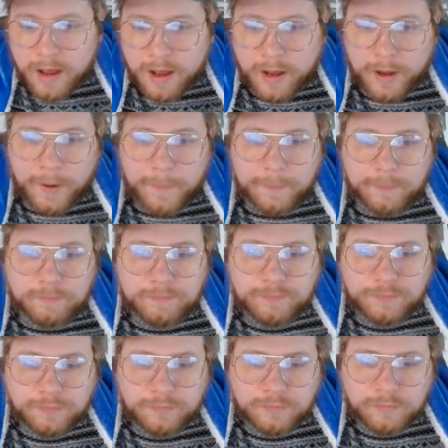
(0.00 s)
Um,
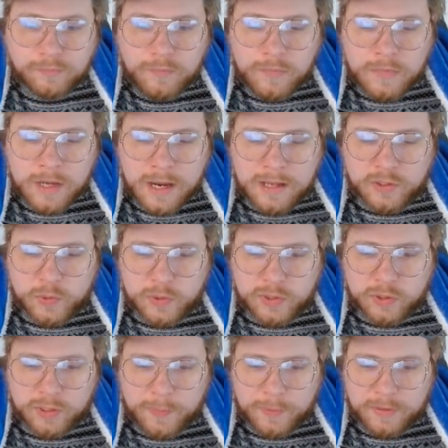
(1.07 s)
and so we
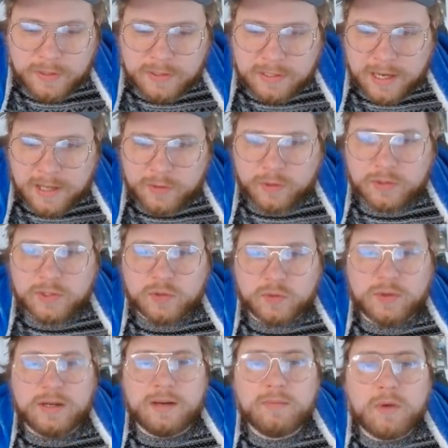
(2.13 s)
started to put this together on
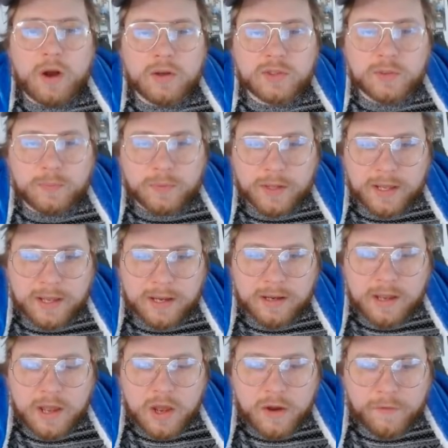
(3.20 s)
stream, also playing
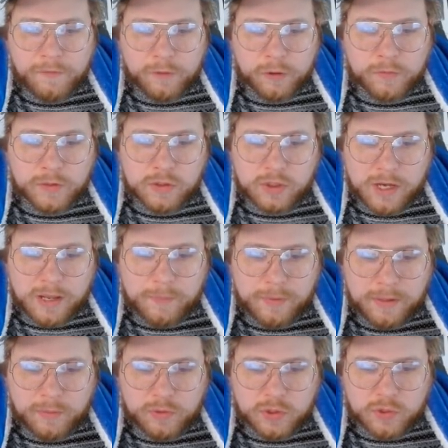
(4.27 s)
Fervent
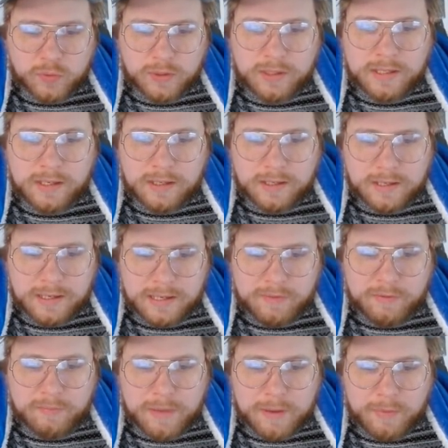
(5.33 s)
Champion, which is really
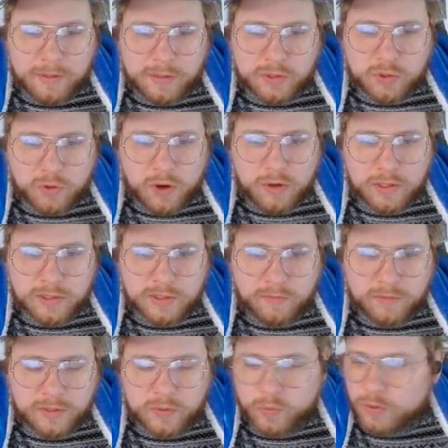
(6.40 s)
even maybe the strongest of
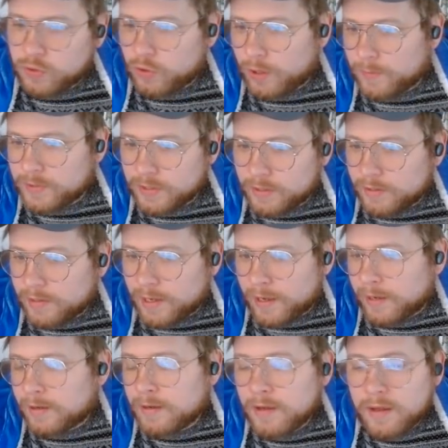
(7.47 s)
these one drops in the
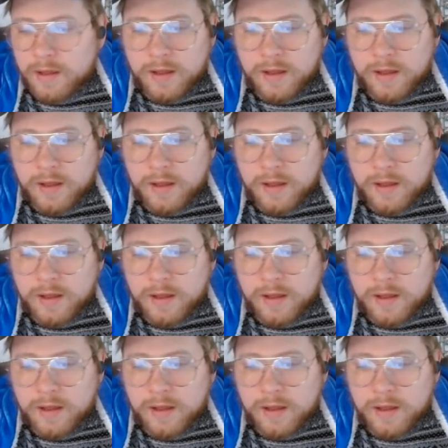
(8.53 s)
deck.